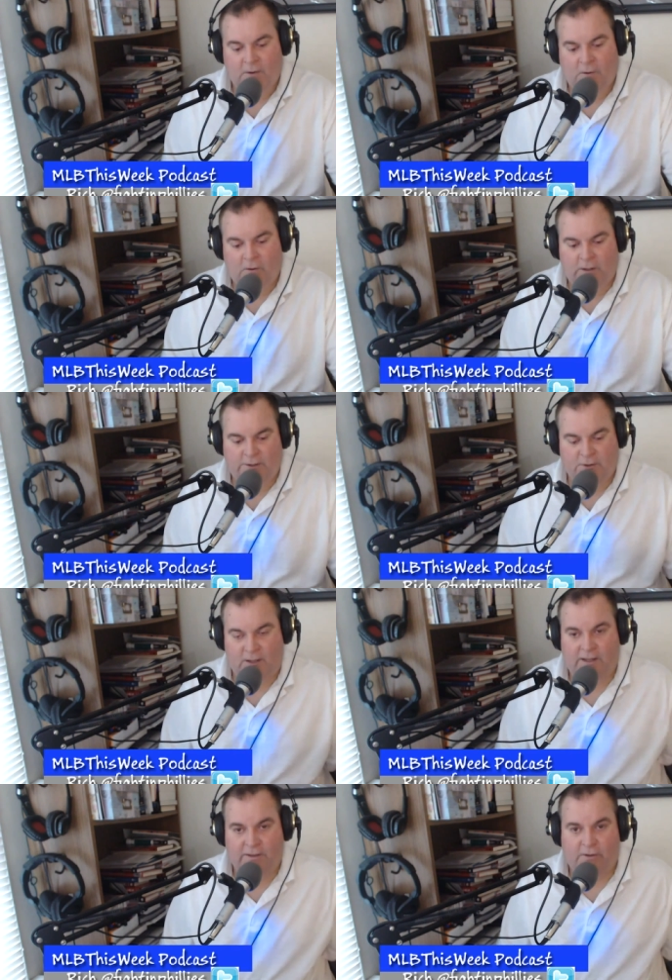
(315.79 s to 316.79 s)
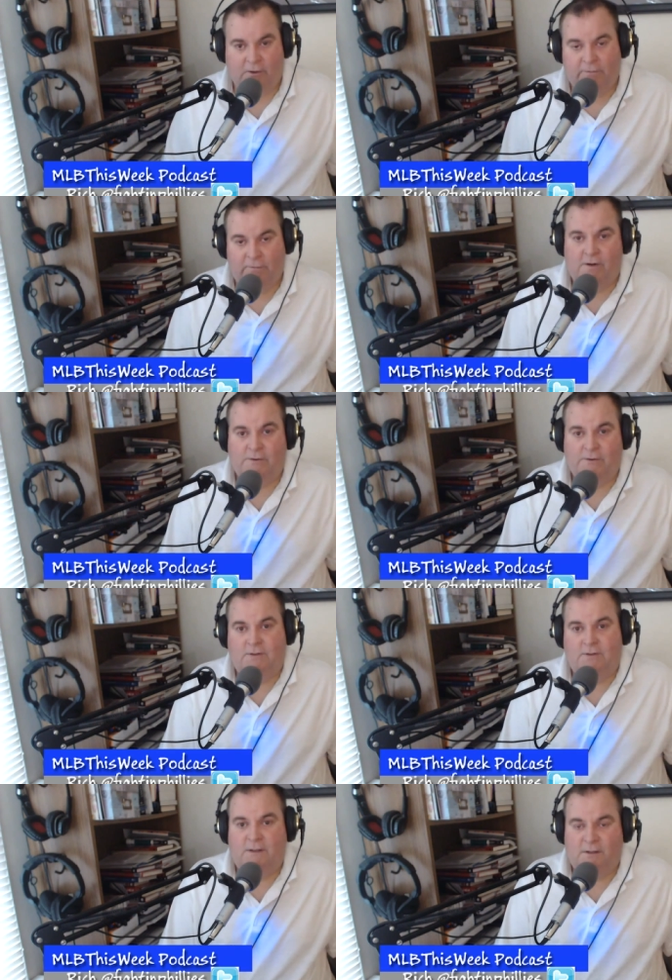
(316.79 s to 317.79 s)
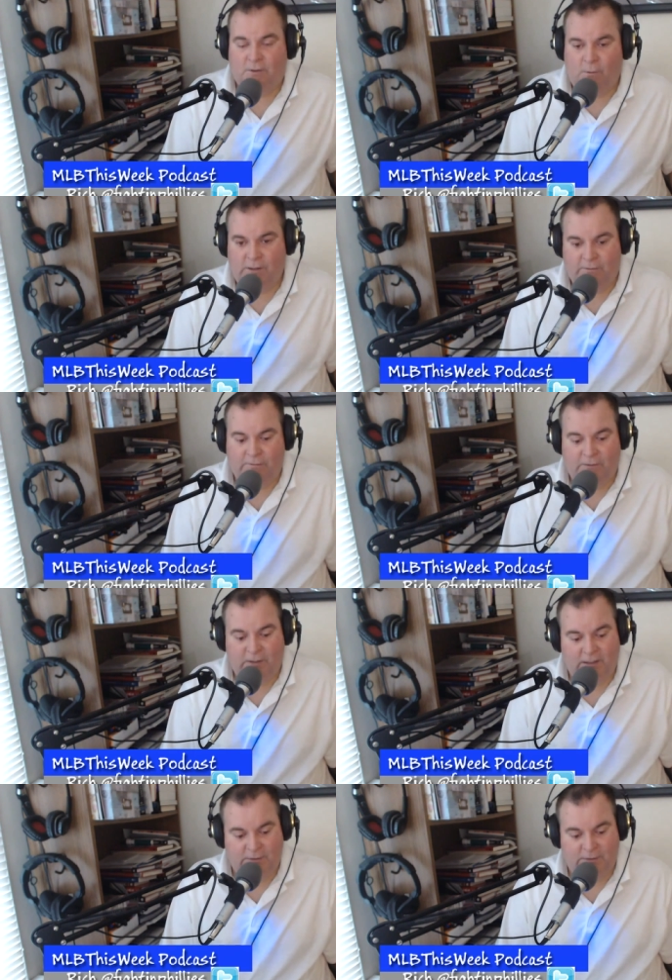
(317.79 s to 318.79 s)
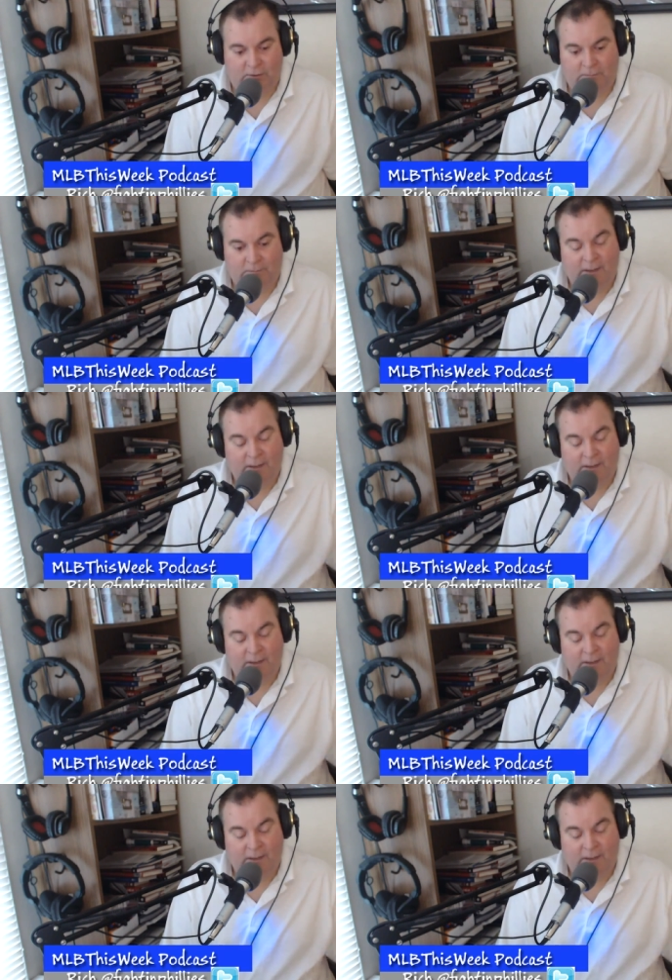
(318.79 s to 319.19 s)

on July 31st, 2015. So